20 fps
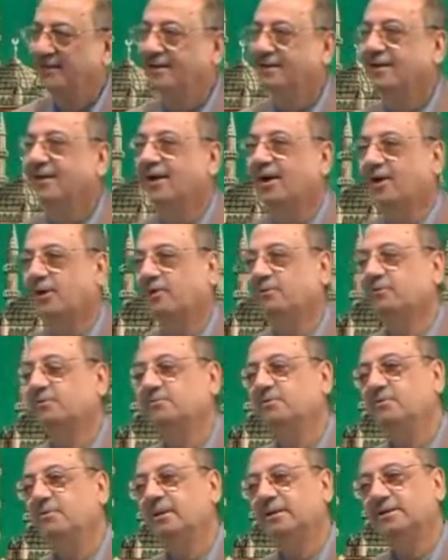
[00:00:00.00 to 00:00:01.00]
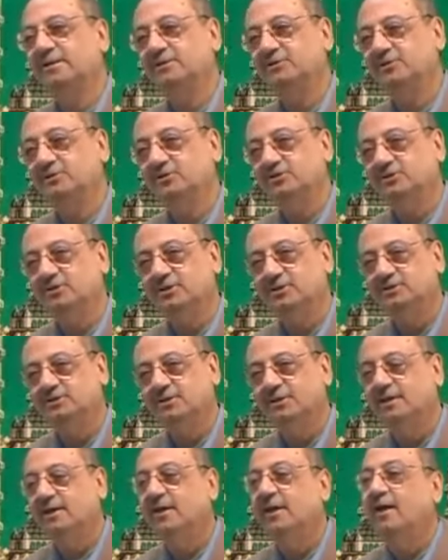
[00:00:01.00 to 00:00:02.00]
Are you with me, brothers and sisters?
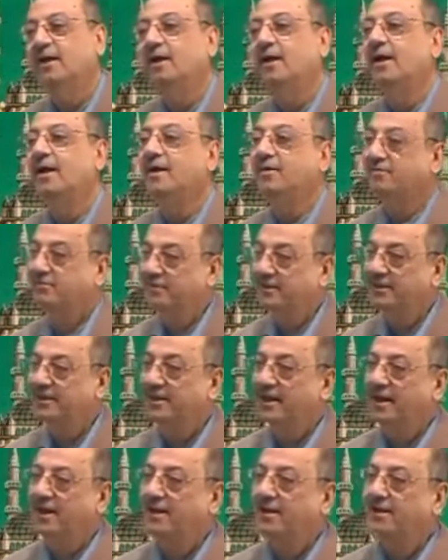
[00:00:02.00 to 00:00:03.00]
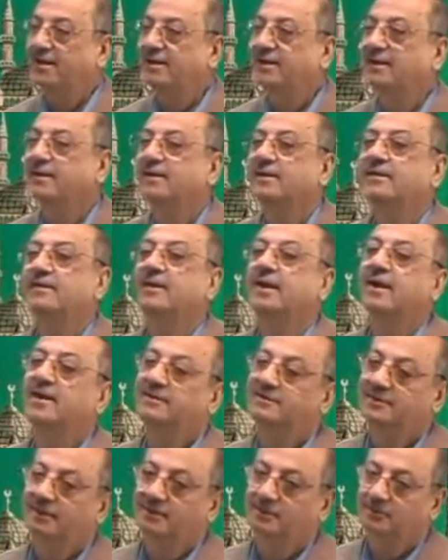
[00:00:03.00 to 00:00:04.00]
Hazina
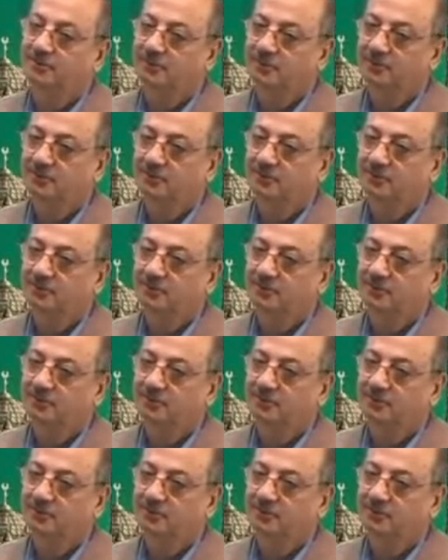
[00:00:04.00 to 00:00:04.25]
yahzanu.